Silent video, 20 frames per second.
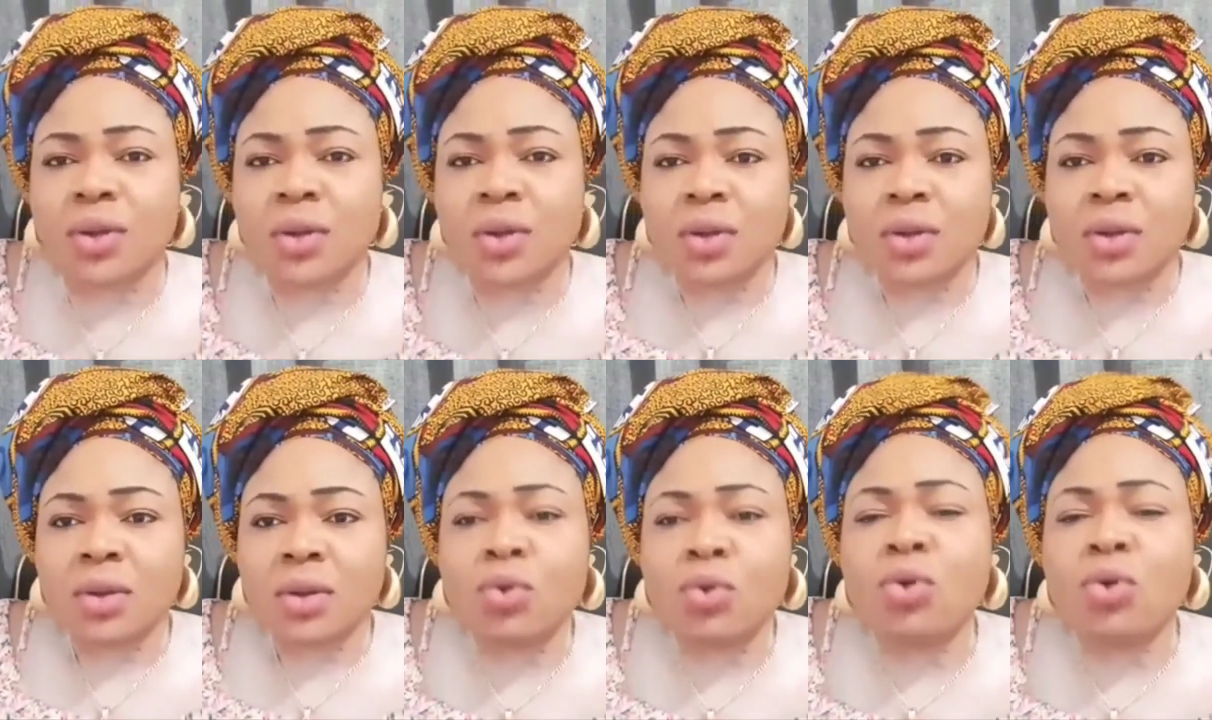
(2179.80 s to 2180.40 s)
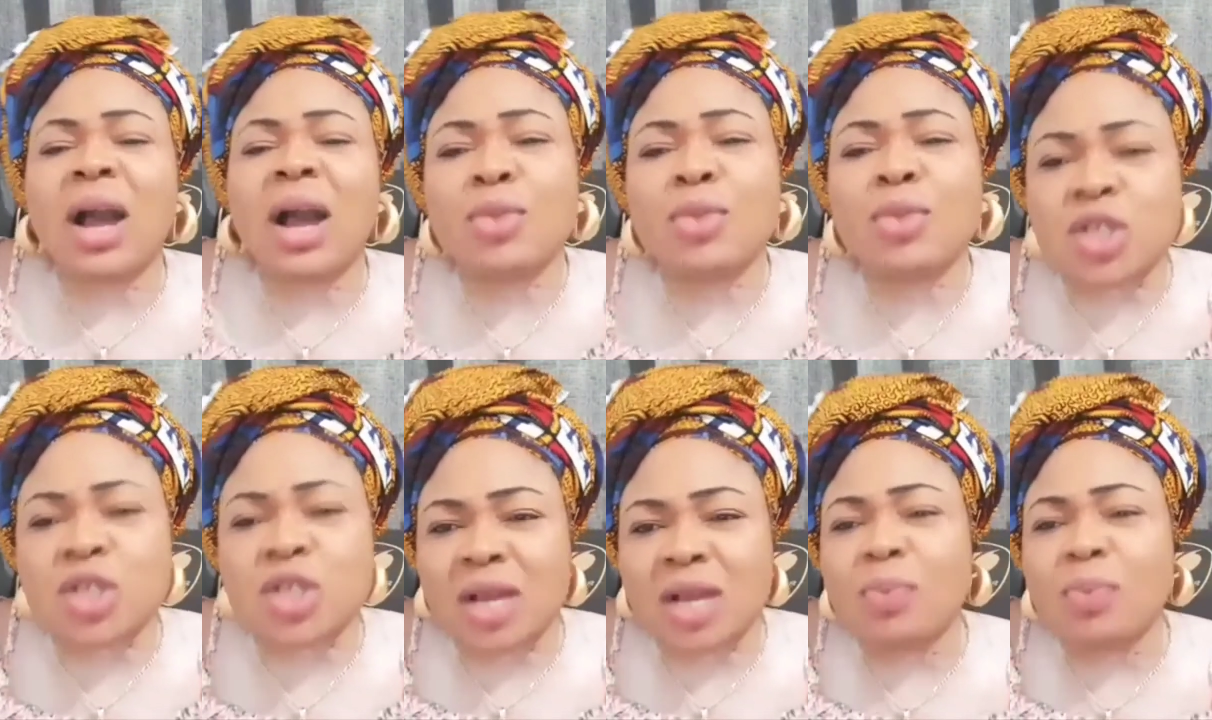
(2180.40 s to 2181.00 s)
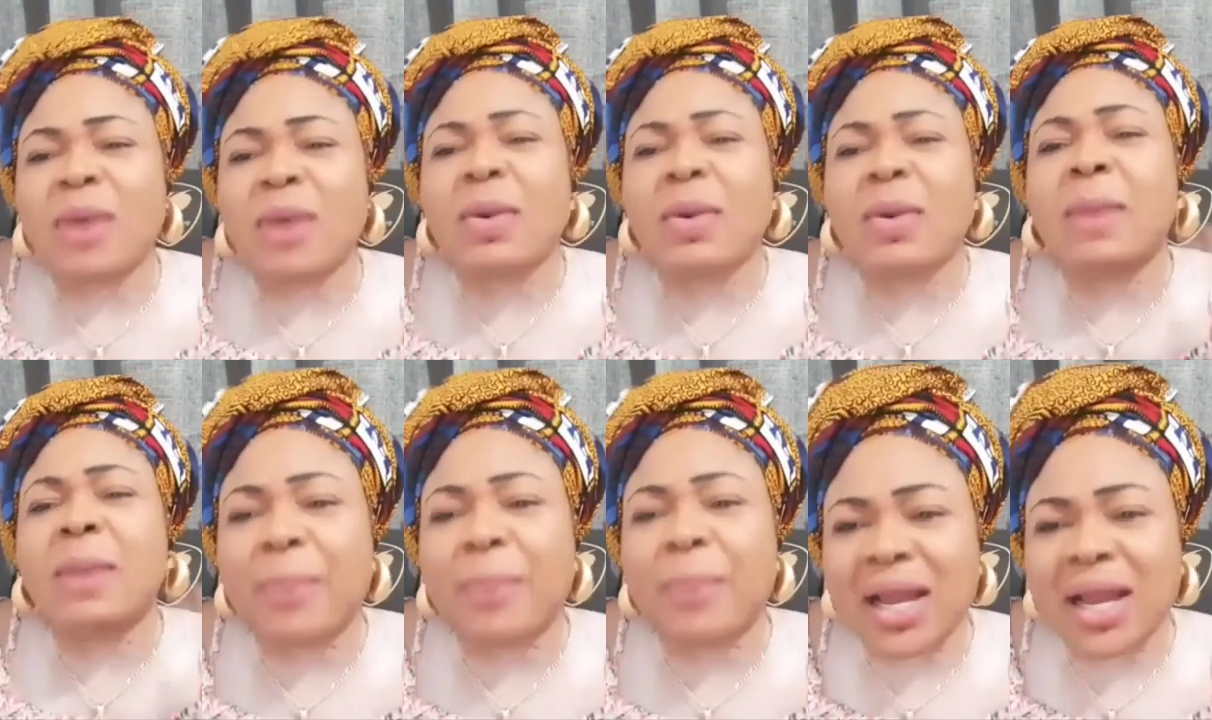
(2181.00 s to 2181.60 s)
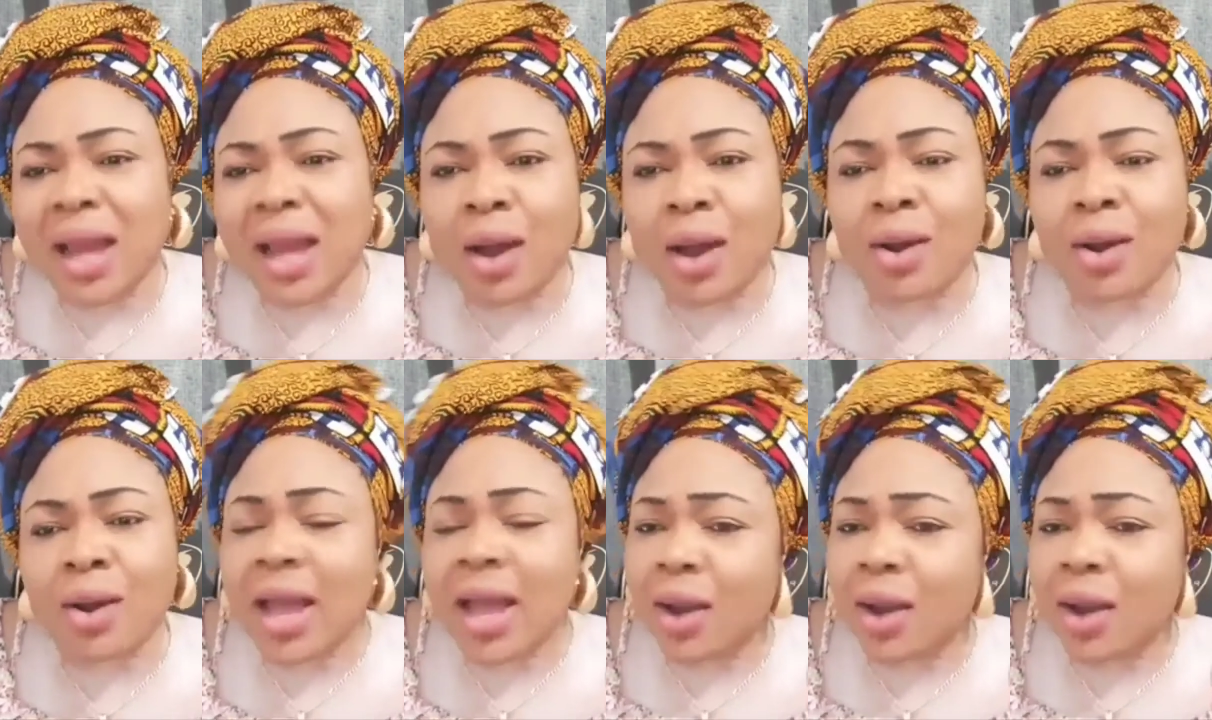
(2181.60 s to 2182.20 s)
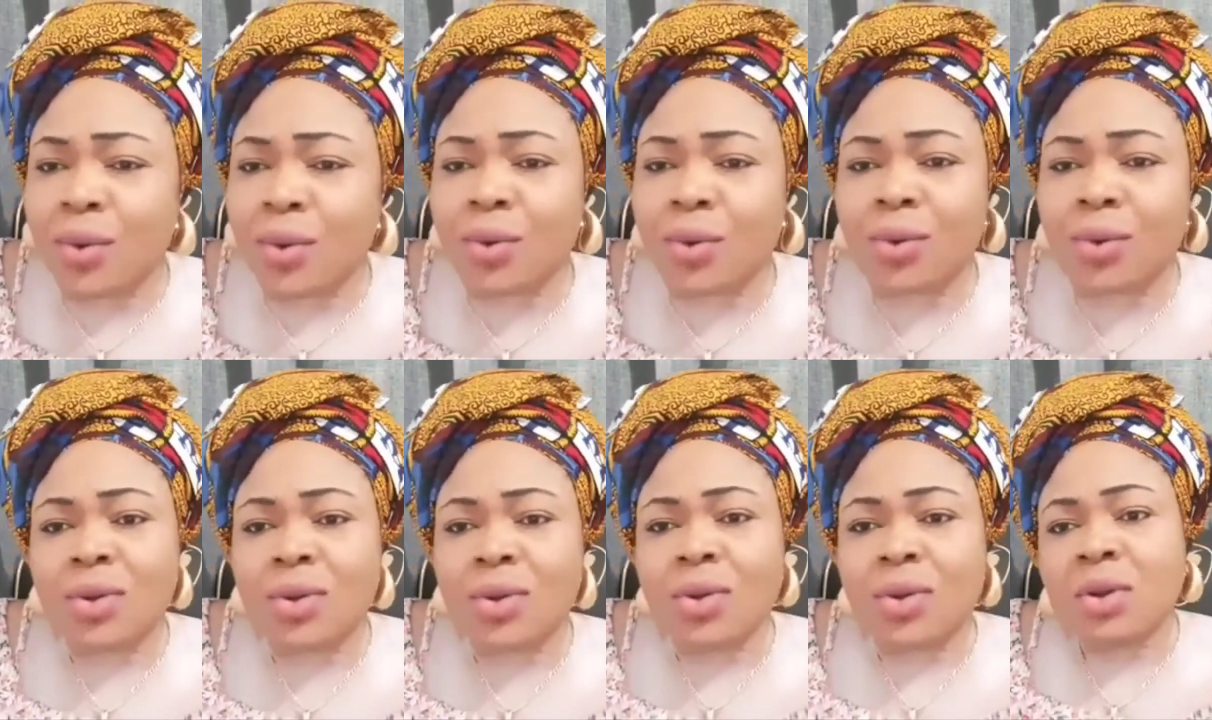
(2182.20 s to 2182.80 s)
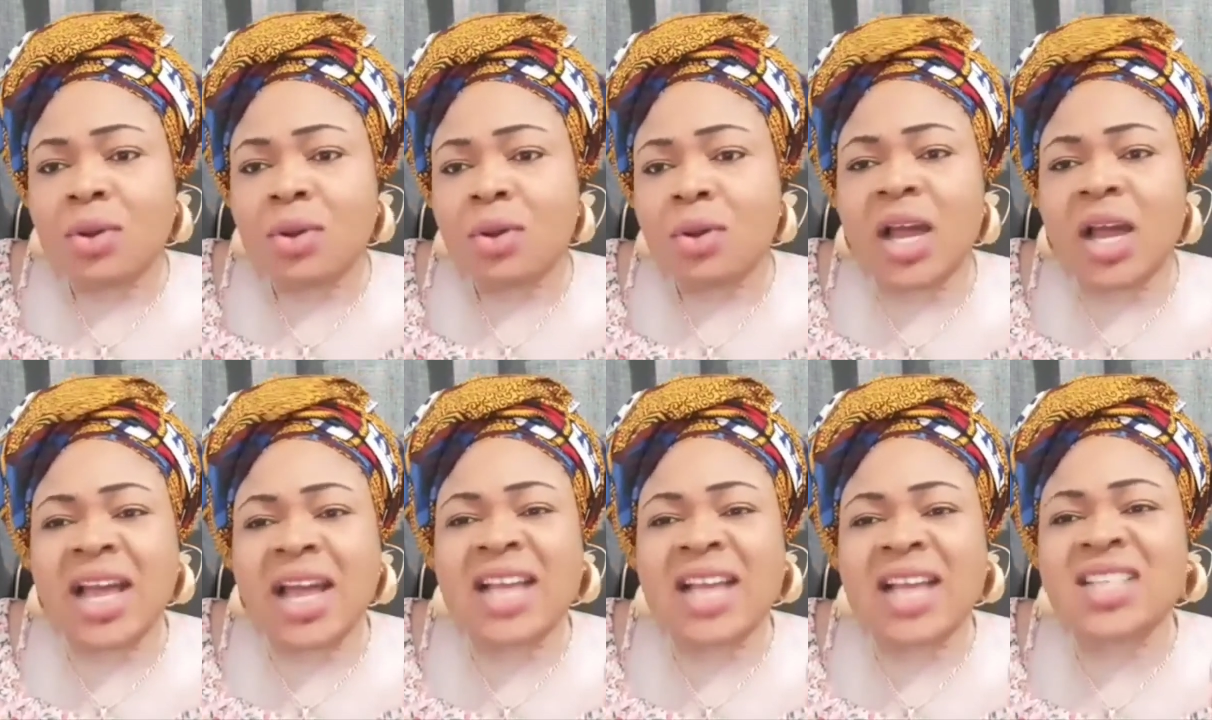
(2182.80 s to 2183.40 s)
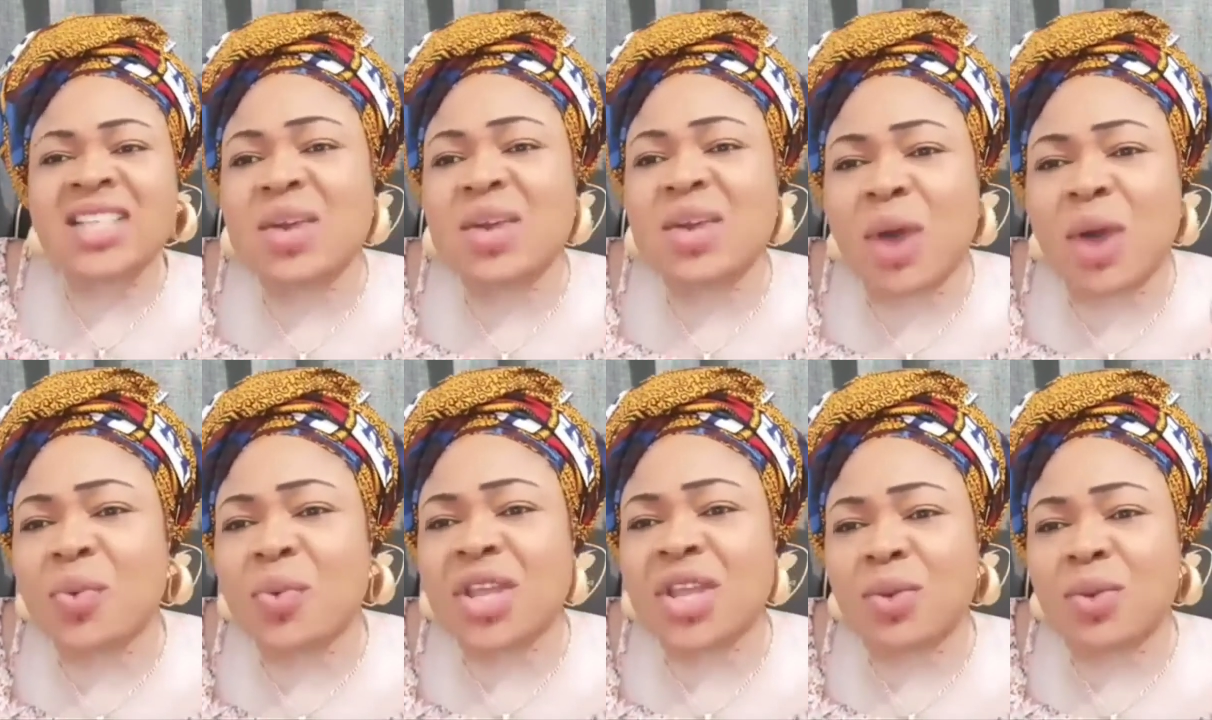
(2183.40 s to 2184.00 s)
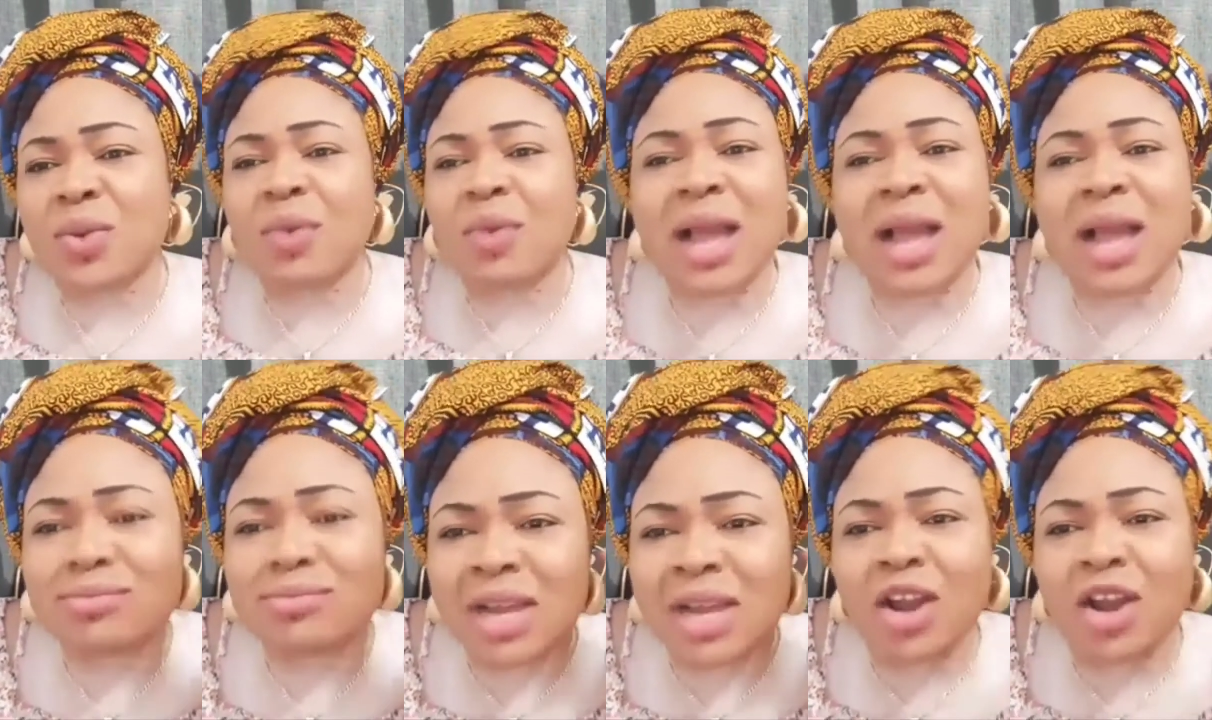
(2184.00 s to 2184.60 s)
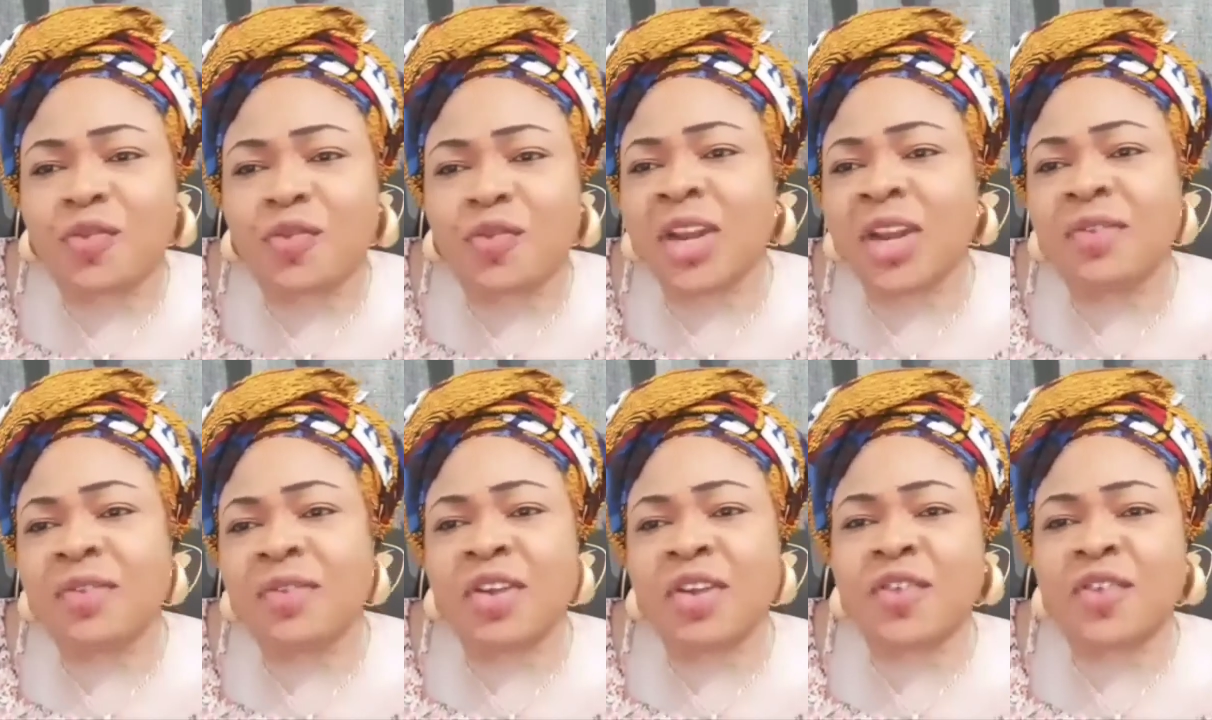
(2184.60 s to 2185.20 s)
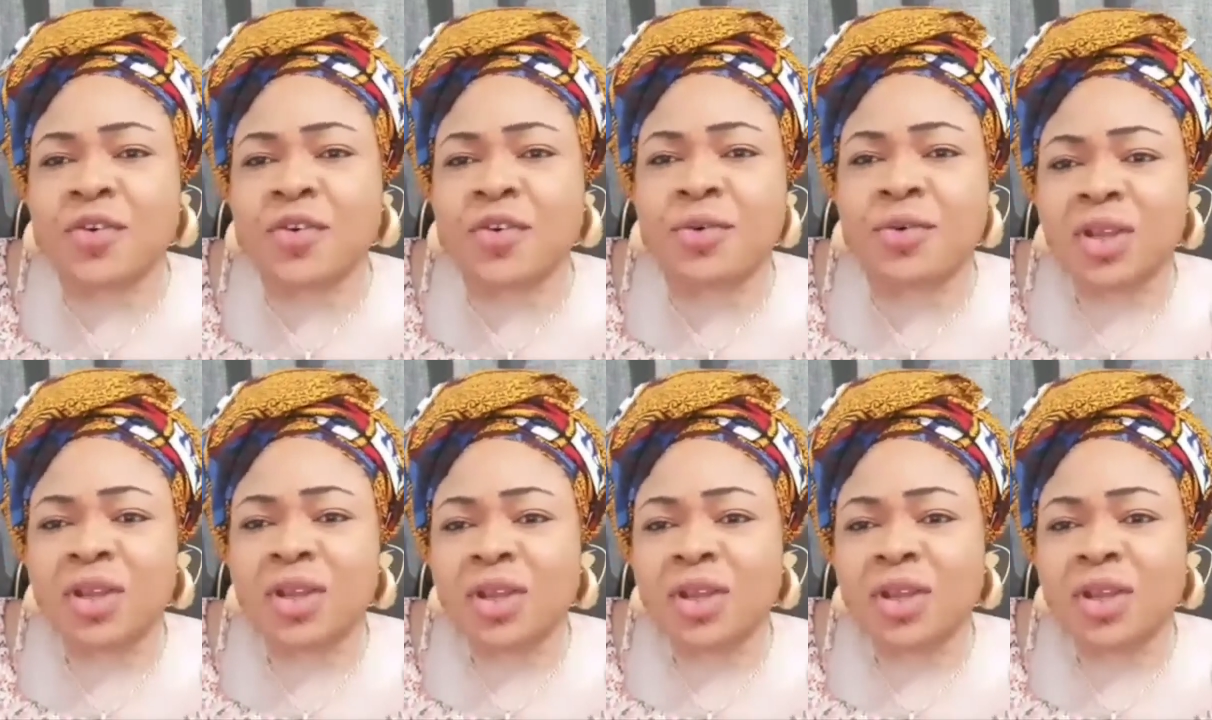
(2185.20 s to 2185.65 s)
No, come on, say, no, but we're Baba Lao, eh, oh, I say, 1 week, I won't be like loving every phone.